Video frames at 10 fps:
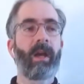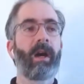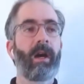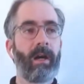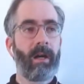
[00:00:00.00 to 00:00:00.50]

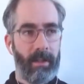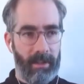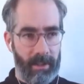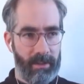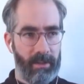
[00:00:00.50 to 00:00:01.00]
Yes. So
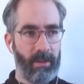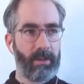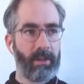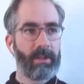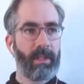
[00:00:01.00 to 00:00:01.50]
this lands
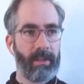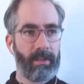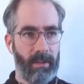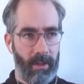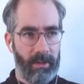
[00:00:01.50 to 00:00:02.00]
a lot in
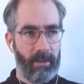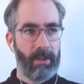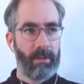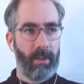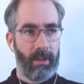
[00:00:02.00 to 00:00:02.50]
me. So I
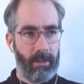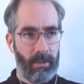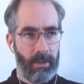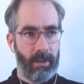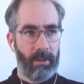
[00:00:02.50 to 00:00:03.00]
do
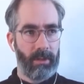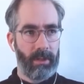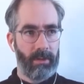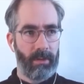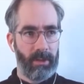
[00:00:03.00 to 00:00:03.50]
hear that you
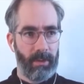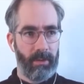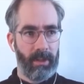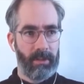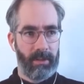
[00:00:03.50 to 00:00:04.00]

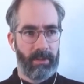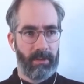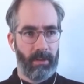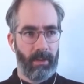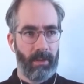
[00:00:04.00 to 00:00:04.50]
experience this
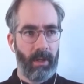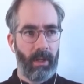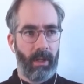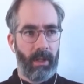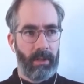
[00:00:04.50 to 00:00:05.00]

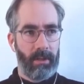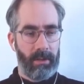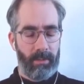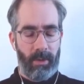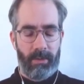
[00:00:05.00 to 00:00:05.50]

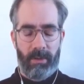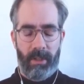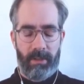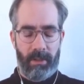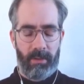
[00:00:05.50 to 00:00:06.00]
person
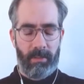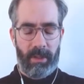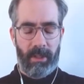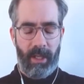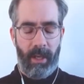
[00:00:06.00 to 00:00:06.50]
as not
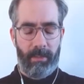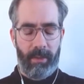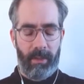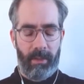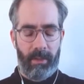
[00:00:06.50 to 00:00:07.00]
being happy